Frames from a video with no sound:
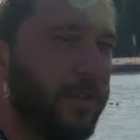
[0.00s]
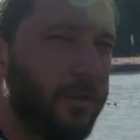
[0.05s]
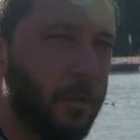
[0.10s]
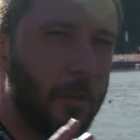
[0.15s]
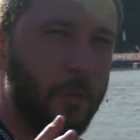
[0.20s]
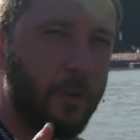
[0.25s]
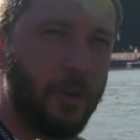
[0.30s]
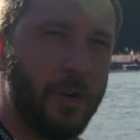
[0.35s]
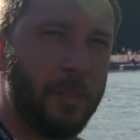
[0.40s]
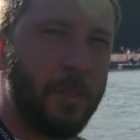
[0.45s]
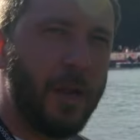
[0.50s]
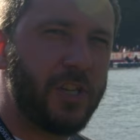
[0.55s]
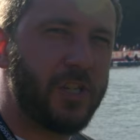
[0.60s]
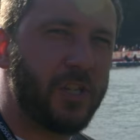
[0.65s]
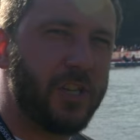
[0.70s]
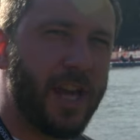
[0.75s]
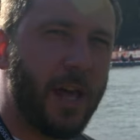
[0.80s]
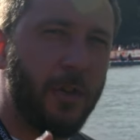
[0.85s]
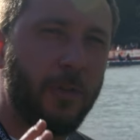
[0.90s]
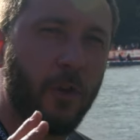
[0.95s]
So we've already
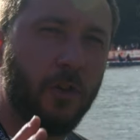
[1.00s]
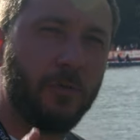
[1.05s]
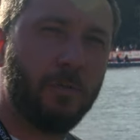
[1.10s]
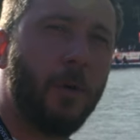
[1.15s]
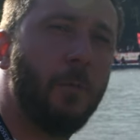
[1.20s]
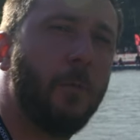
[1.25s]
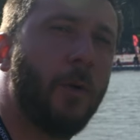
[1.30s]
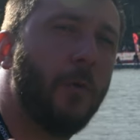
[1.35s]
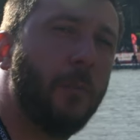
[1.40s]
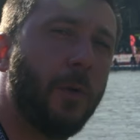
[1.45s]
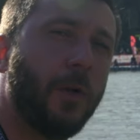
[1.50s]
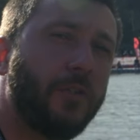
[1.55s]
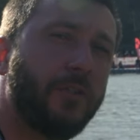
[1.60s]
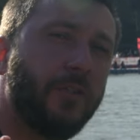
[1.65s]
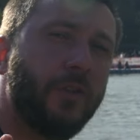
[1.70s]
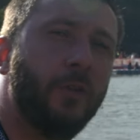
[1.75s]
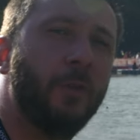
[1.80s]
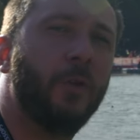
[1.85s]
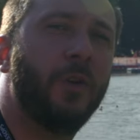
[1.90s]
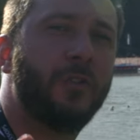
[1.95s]
mentioned how the Osmo Mobile
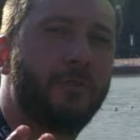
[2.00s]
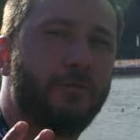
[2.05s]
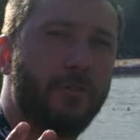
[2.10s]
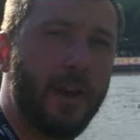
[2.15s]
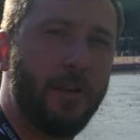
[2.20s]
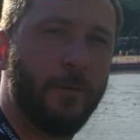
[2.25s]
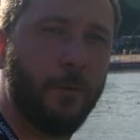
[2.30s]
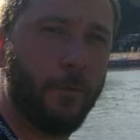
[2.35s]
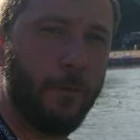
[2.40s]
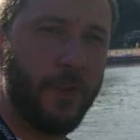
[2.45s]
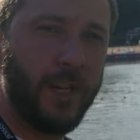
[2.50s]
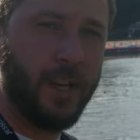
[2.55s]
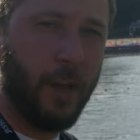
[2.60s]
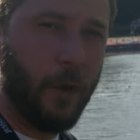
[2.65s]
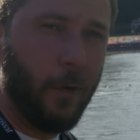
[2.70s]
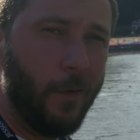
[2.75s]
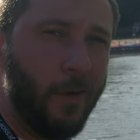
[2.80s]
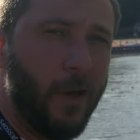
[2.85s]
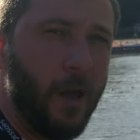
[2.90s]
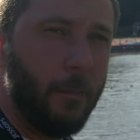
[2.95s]
2 is great for
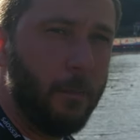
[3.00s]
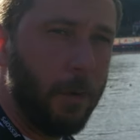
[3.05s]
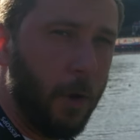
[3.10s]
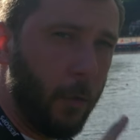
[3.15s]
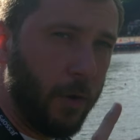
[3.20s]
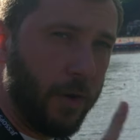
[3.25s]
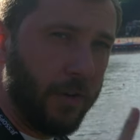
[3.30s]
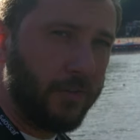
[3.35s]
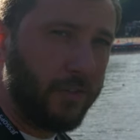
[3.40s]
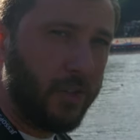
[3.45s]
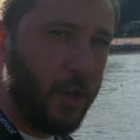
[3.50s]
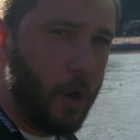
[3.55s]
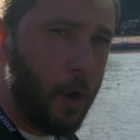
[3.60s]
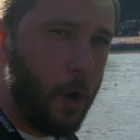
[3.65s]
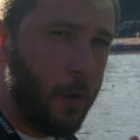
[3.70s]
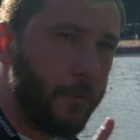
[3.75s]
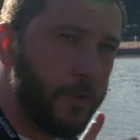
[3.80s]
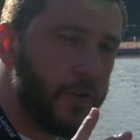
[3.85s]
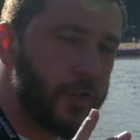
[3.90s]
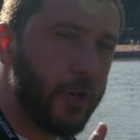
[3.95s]
video, but we're going to start
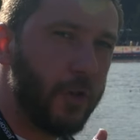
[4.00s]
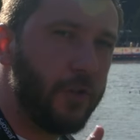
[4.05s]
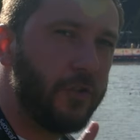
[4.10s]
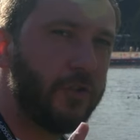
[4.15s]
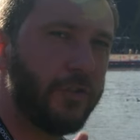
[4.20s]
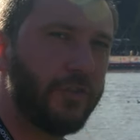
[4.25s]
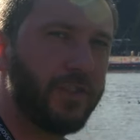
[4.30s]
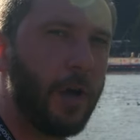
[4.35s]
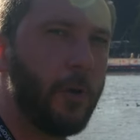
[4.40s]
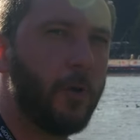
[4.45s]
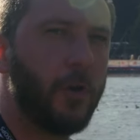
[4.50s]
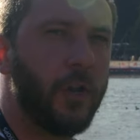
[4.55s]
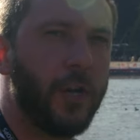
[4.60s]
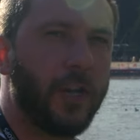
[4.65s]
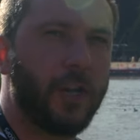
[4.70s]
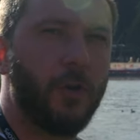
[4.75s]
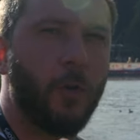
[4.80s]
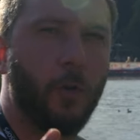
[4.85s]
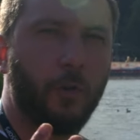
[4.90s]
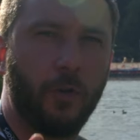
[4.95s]
off and show you just how good
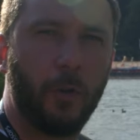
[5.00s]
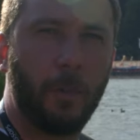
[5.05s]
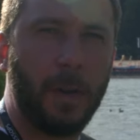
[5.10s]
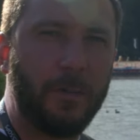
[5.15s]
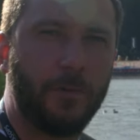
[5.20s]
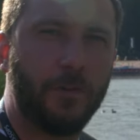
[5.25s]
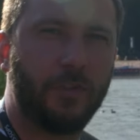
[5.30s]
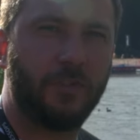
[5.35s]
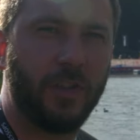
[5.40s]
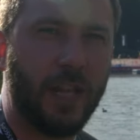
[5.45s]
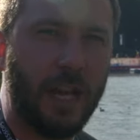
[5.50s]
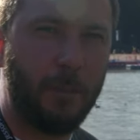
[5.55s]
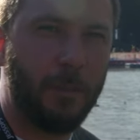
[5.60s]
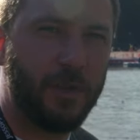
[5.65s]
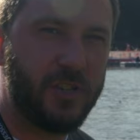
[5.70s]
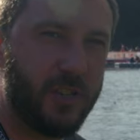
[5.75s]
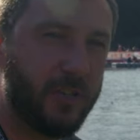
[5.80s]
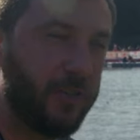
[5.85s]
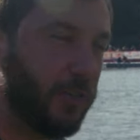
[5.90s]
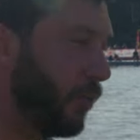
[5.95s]
it can also be for still
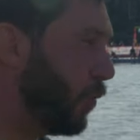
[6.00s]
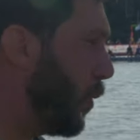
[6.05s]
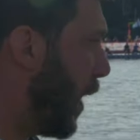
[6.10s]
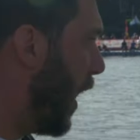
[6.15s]
images as